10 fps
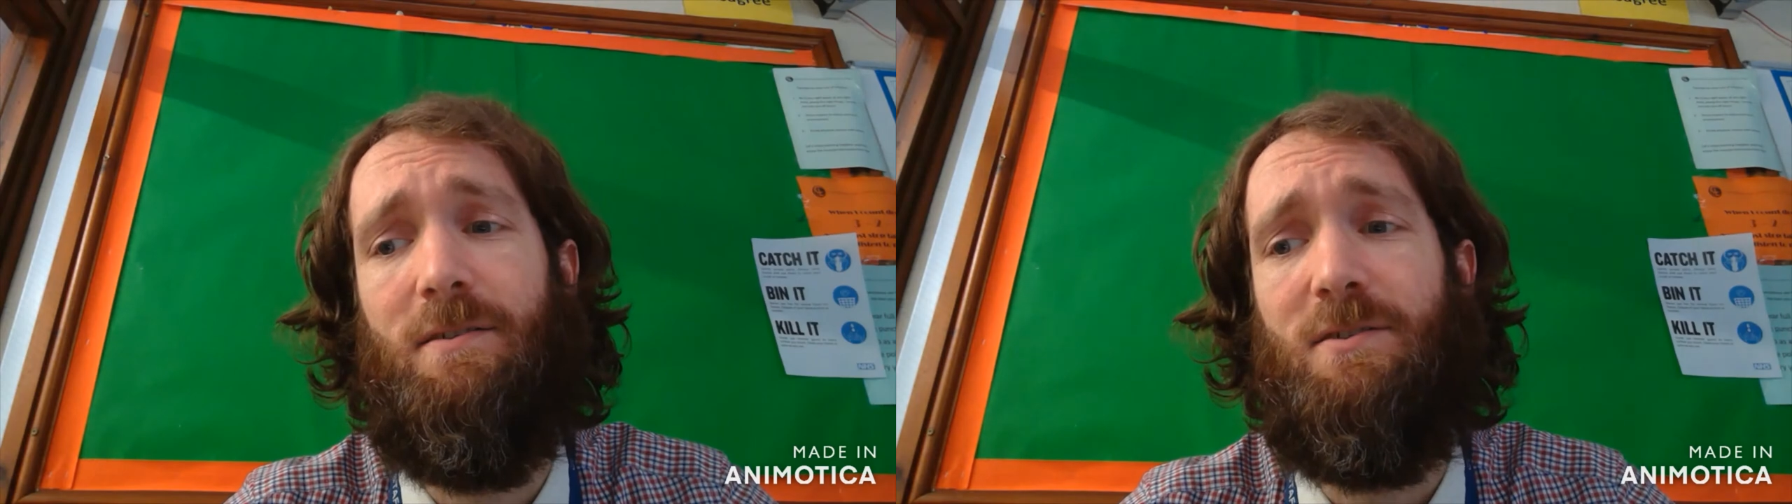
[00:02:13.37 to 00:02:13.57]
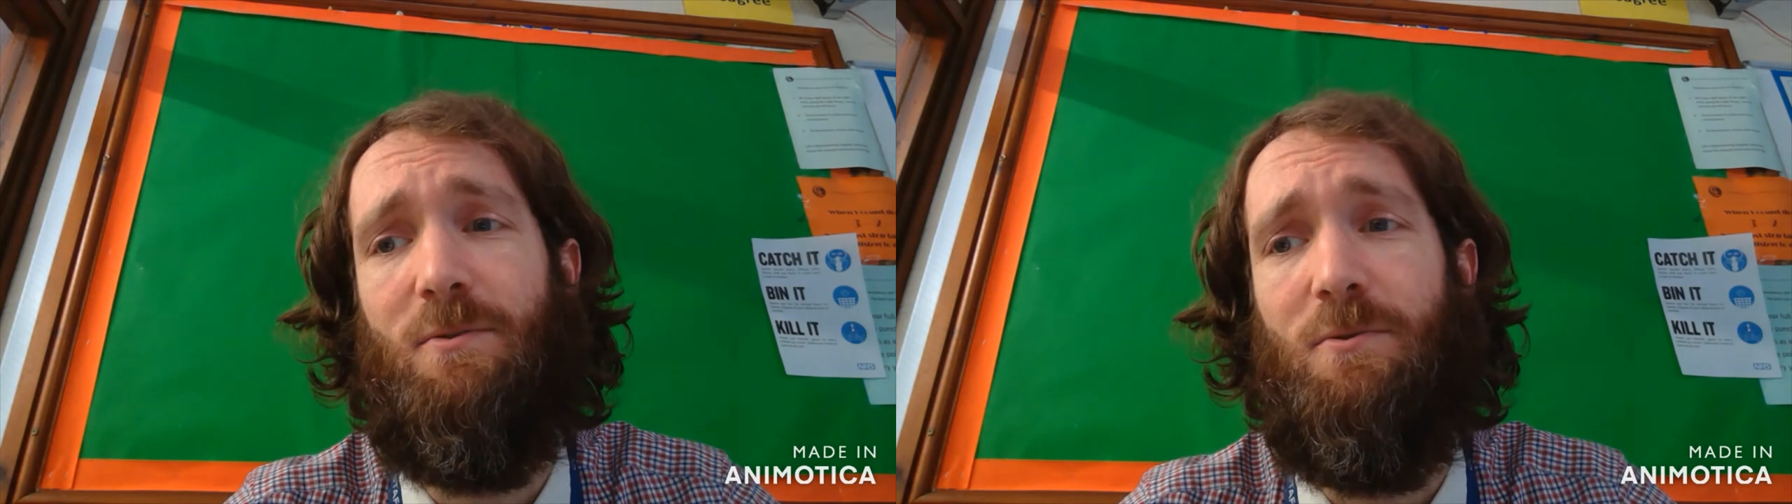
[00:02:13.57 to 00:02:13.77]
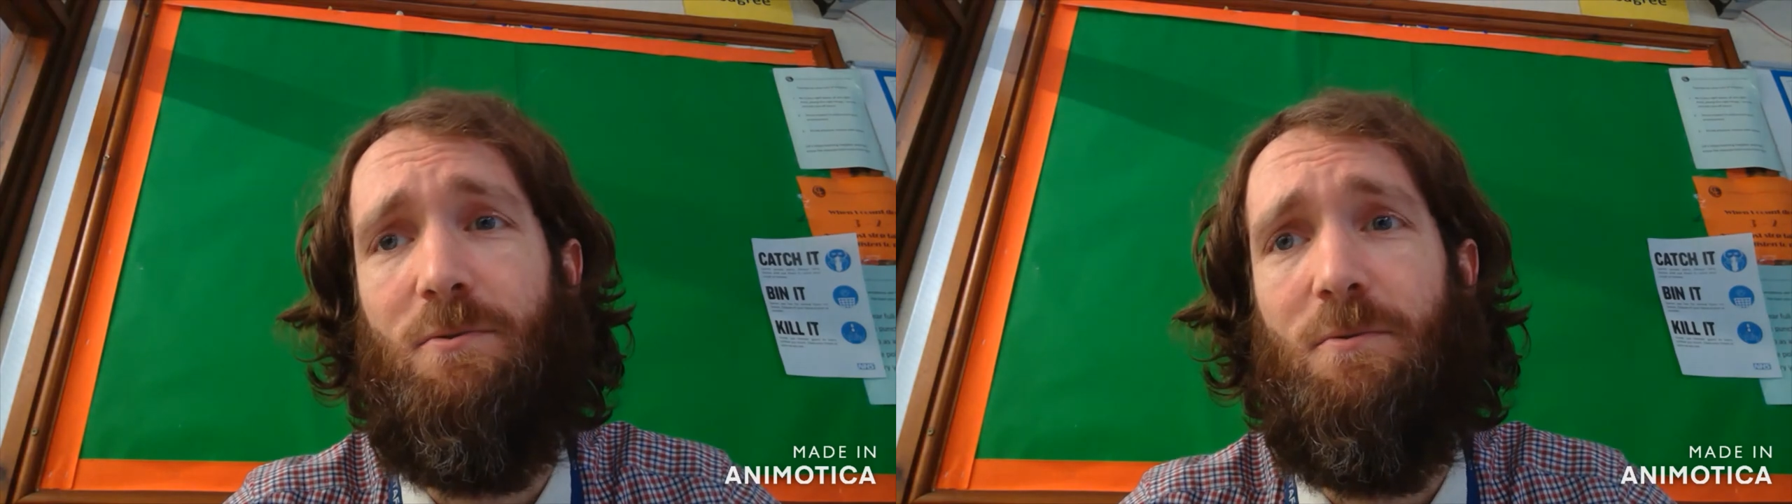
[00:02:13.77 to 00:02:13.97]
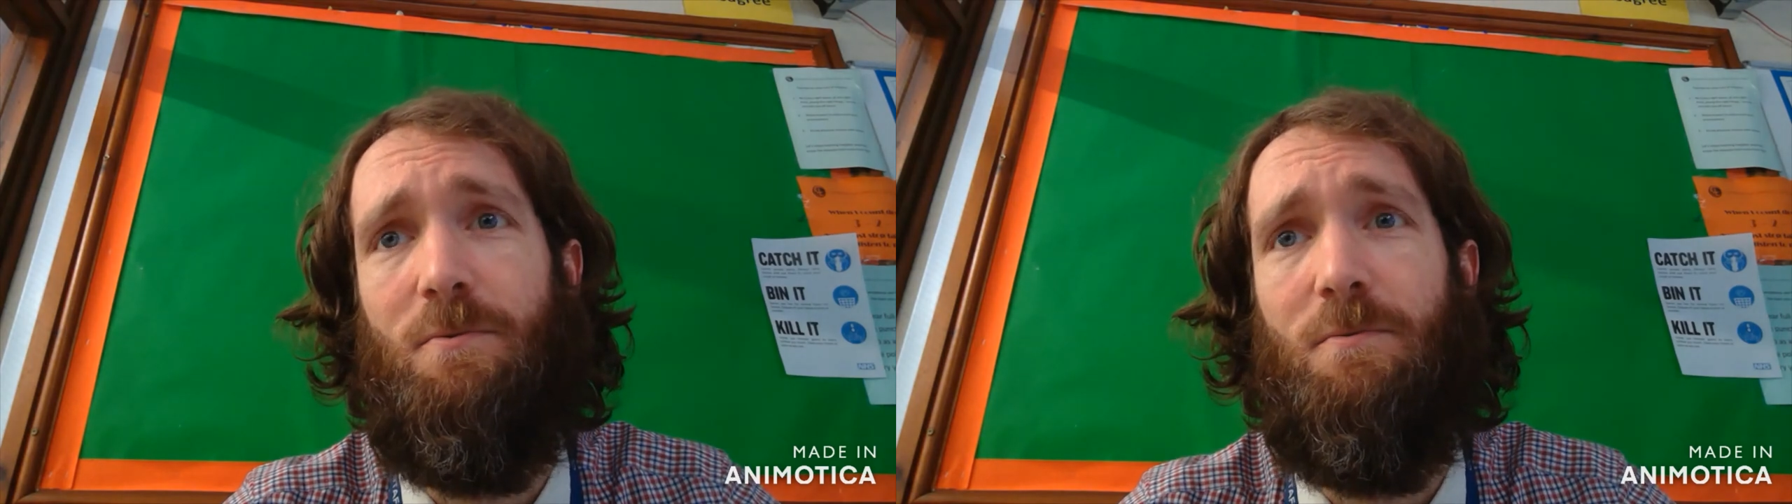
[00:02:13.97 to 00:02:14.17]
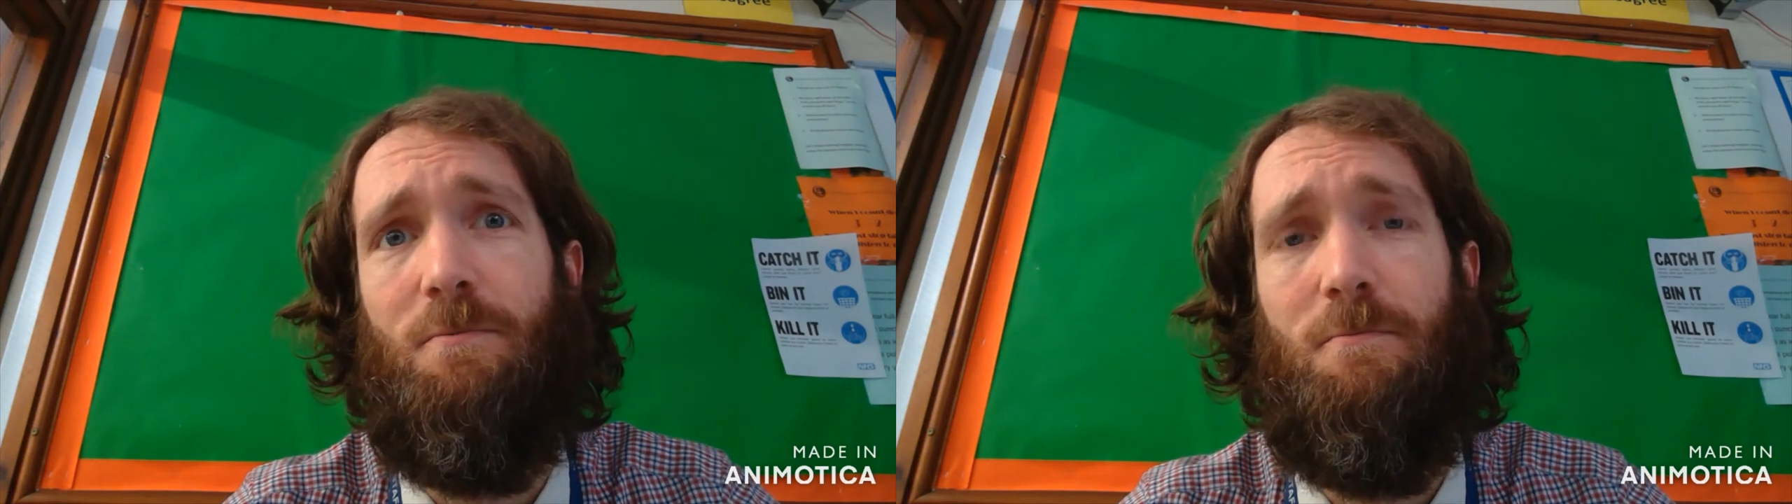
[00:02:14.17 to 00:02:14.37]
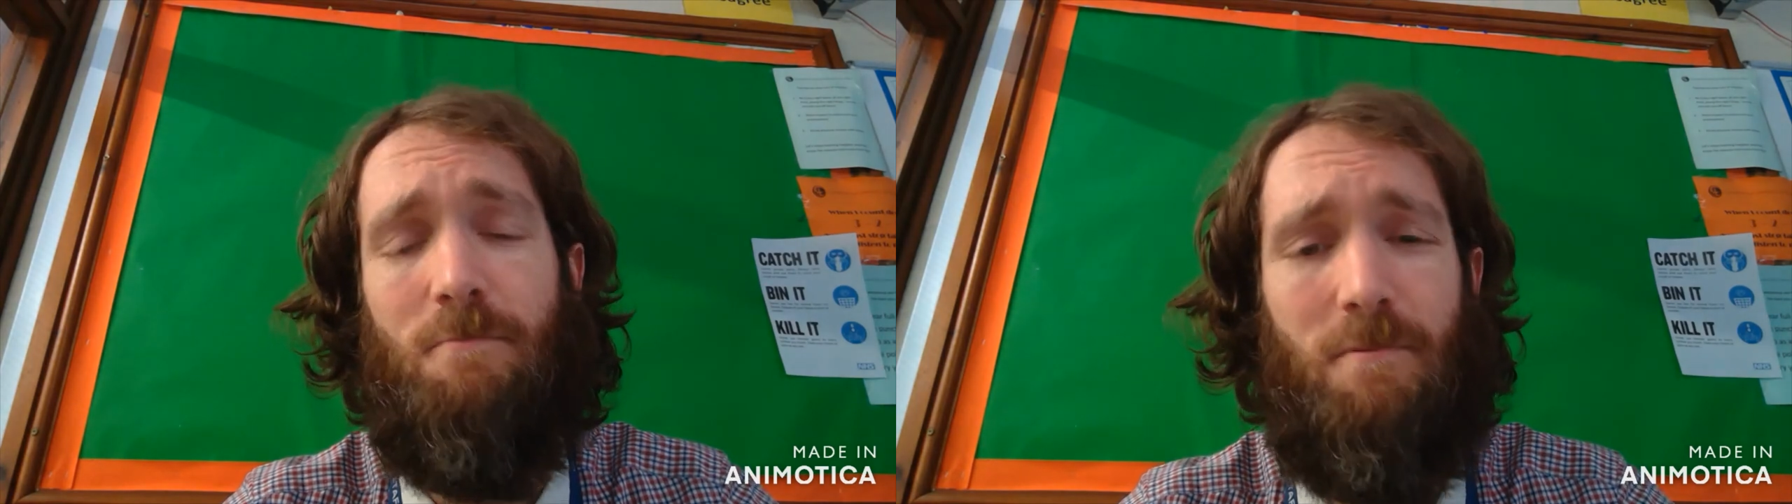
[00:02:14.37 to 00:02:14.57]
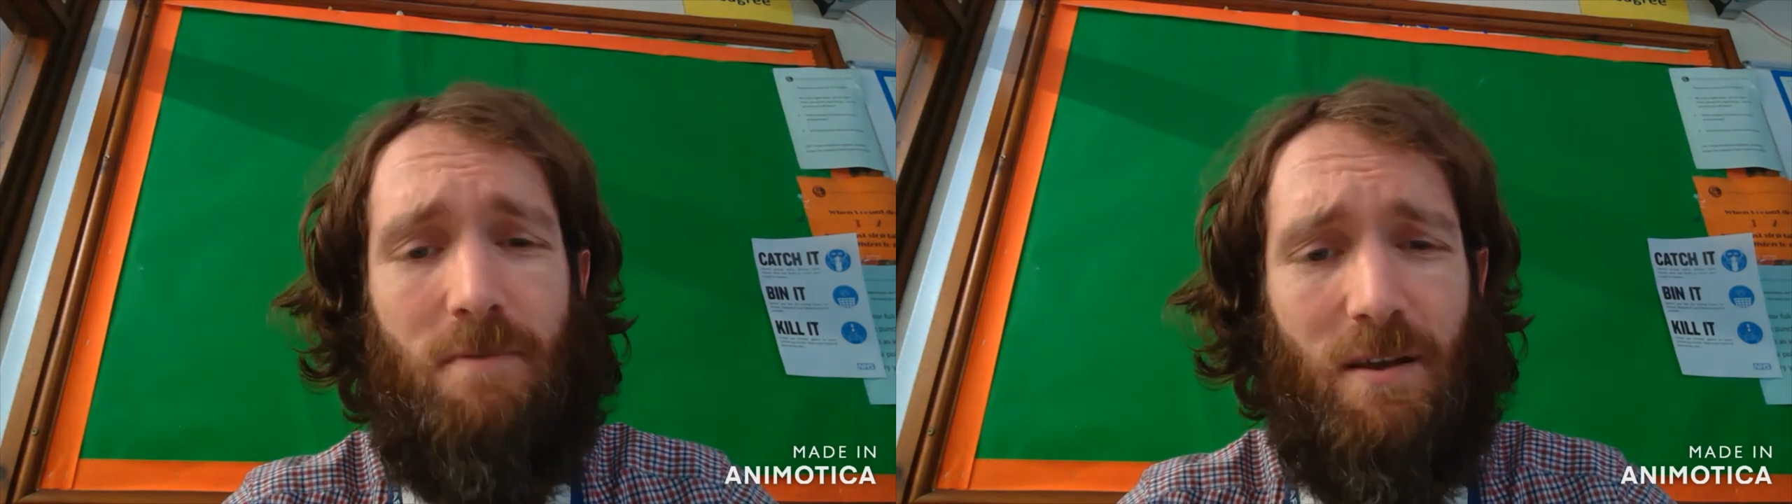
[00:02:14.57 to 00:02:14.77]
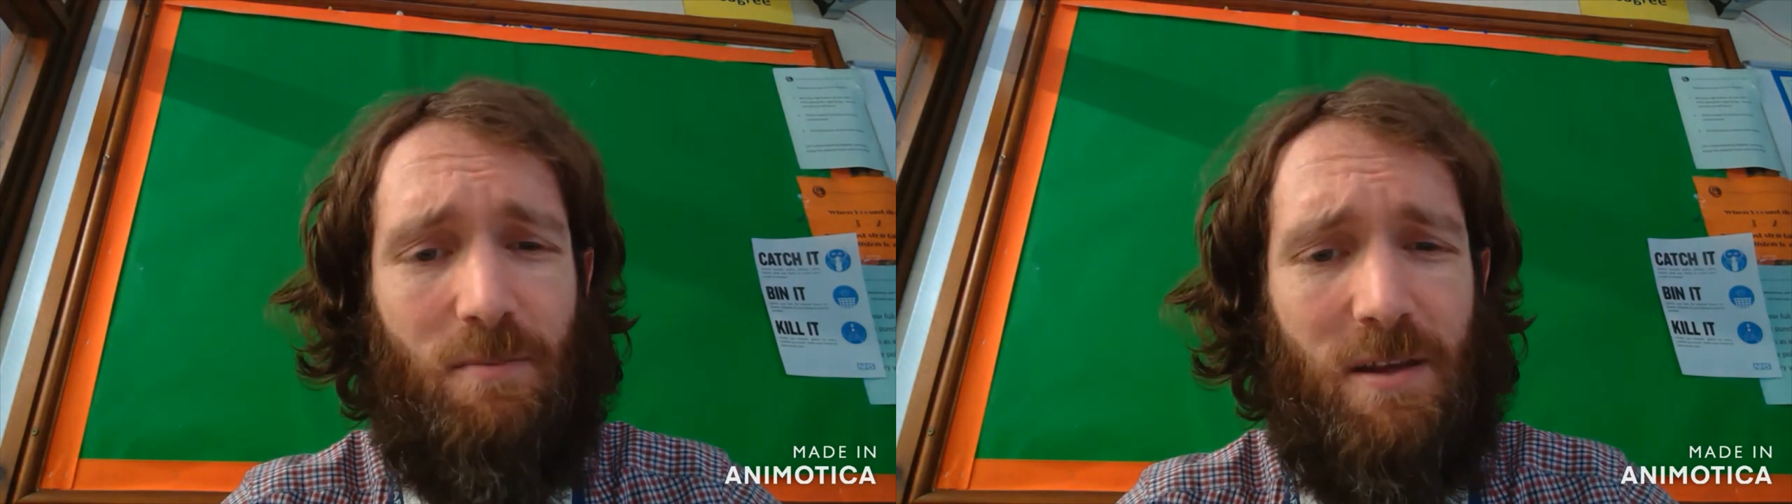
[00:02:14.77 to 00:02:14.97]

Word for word: So it'll